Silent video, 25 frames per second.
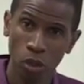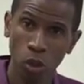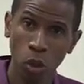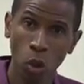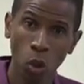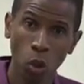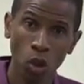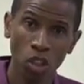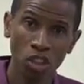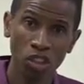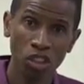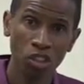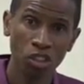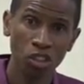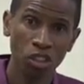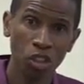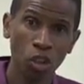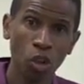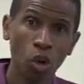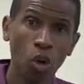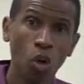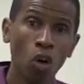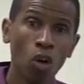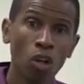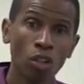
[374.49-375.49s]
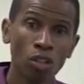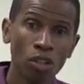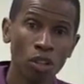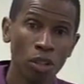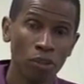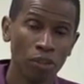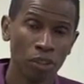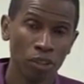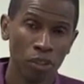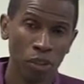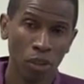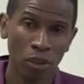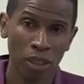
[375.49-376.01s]
Taurus is the orator
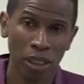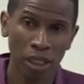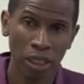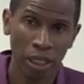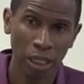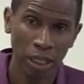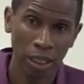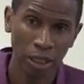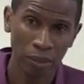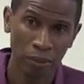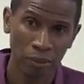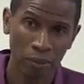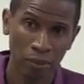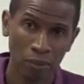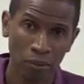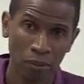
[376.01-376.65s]
of the zodiac